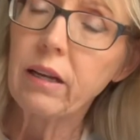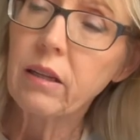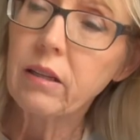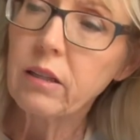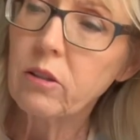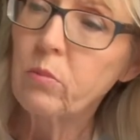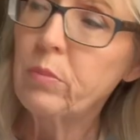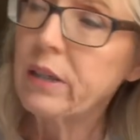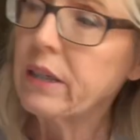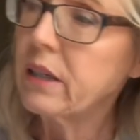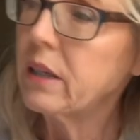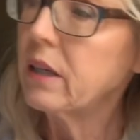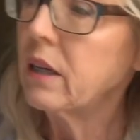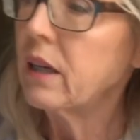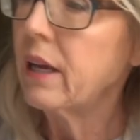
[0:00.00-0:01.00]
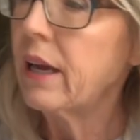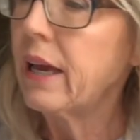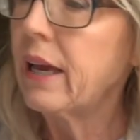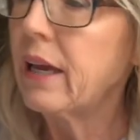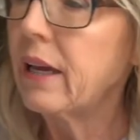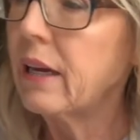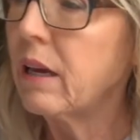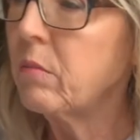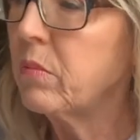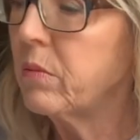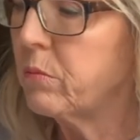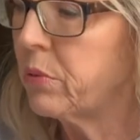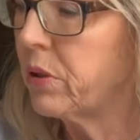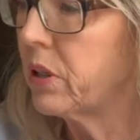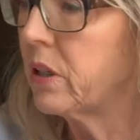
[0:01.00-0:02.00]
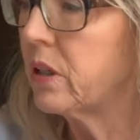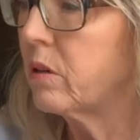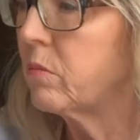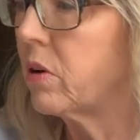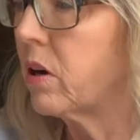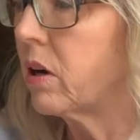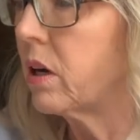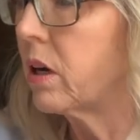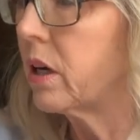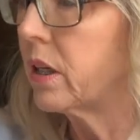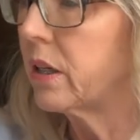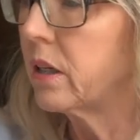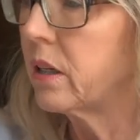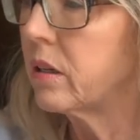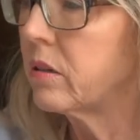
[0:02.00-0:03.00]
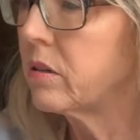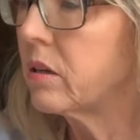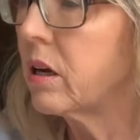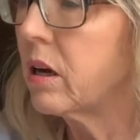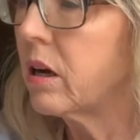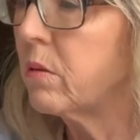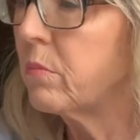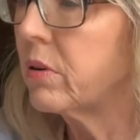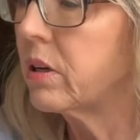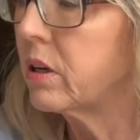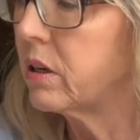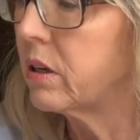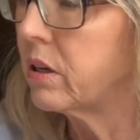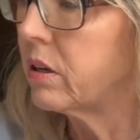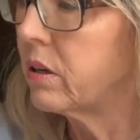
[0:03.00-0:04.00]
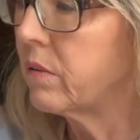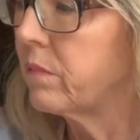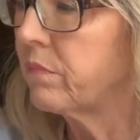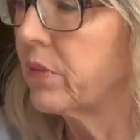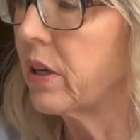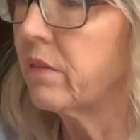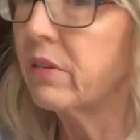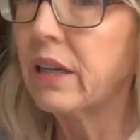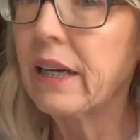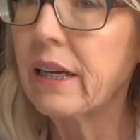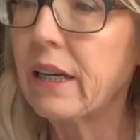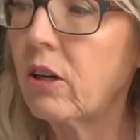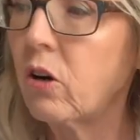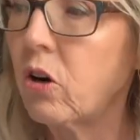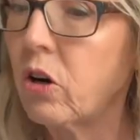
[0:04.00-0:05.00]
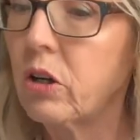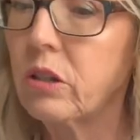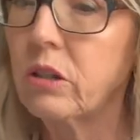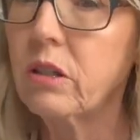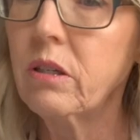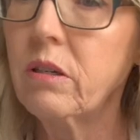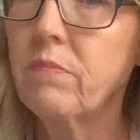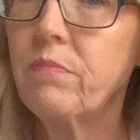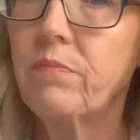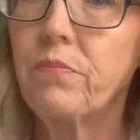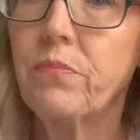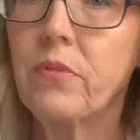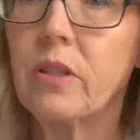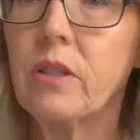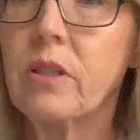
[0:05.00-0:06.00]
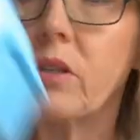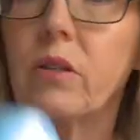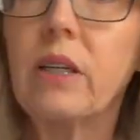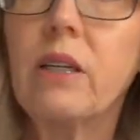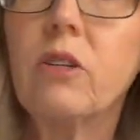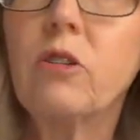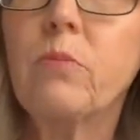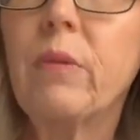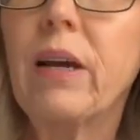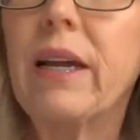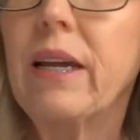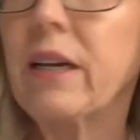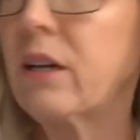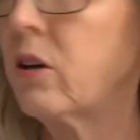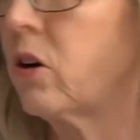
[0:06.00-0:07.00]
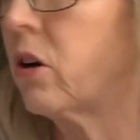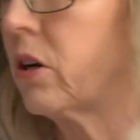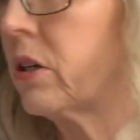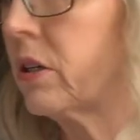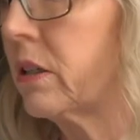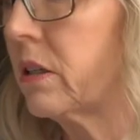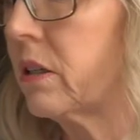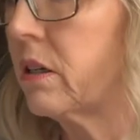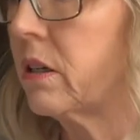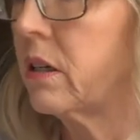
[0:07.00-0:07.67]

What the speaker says: a little bit. And I've been putting them on top of an egg carton. So here's my egg carton.